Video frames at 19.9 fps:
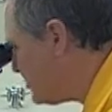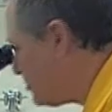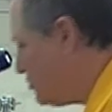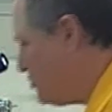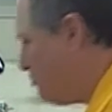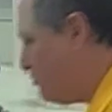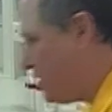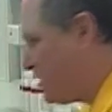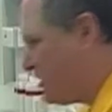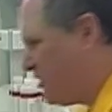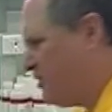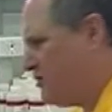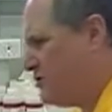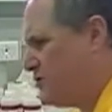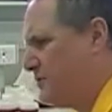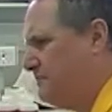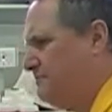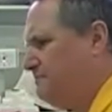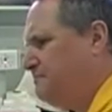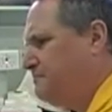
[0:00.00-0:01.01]
to because
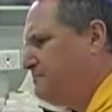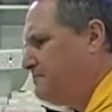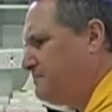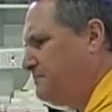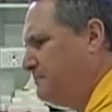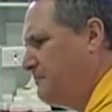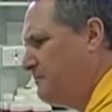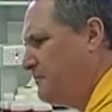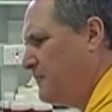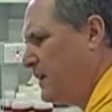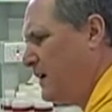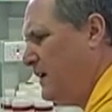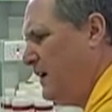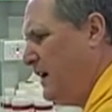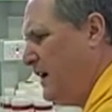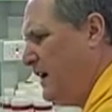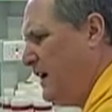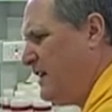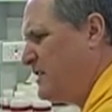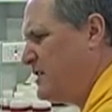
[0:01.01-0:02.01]

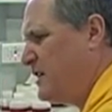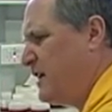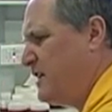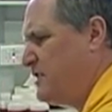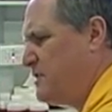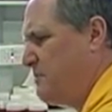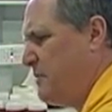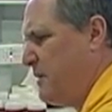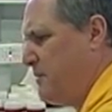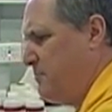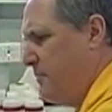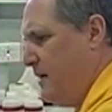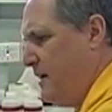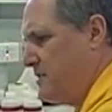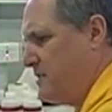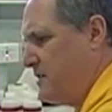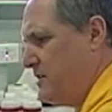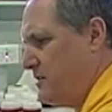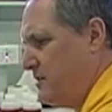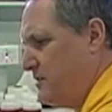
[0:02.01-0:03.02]
it gets a bit
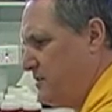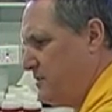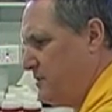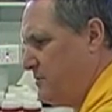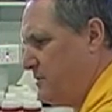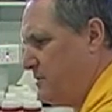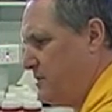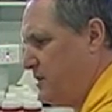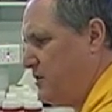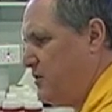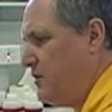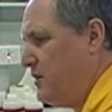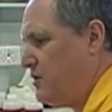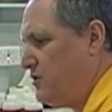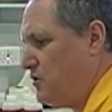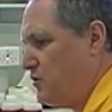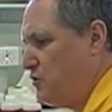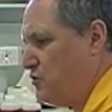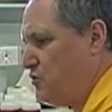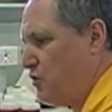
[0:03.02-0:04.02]
messy, shall we say, you need to
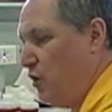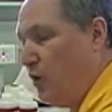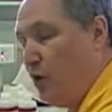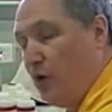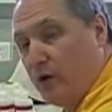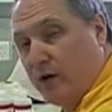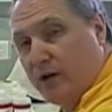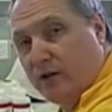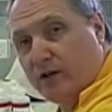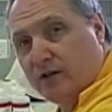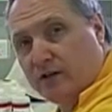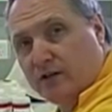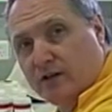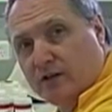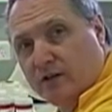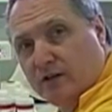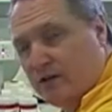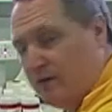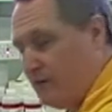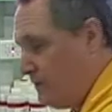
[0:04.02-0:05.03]
use oil
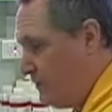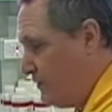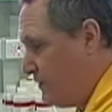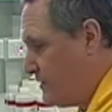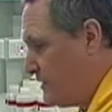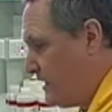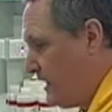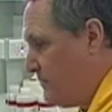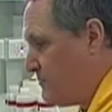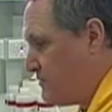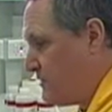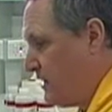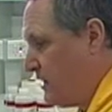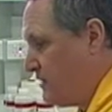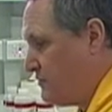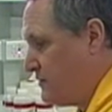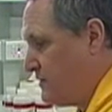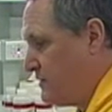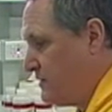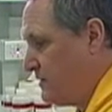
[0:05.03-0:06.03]
for the times
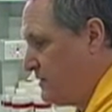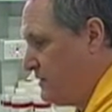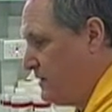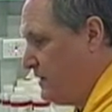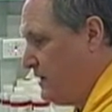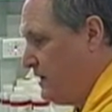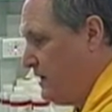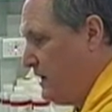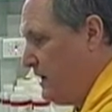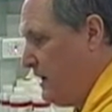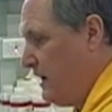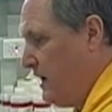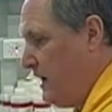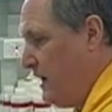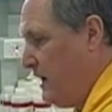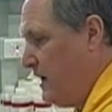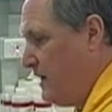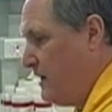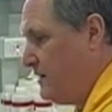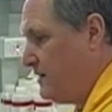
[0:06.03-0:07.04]
100
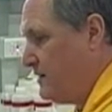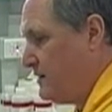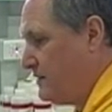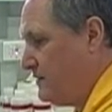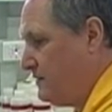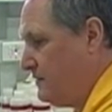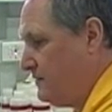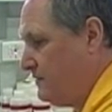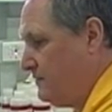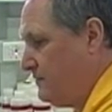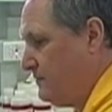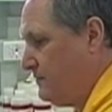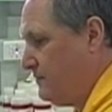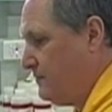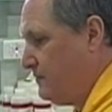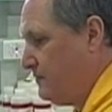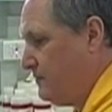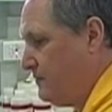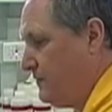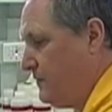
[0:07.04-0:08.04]
and
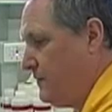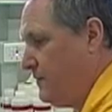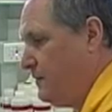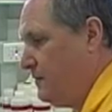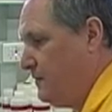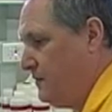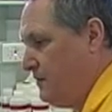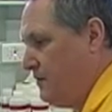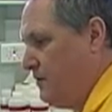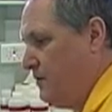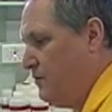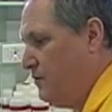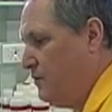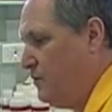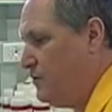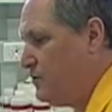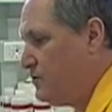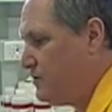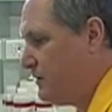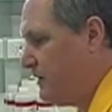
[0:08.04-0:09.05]

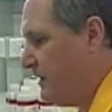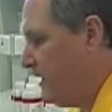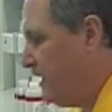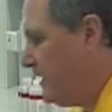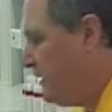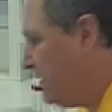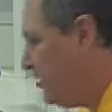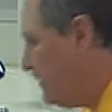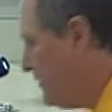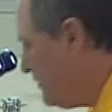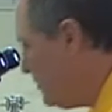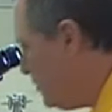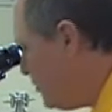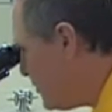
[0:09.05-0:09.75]
usually you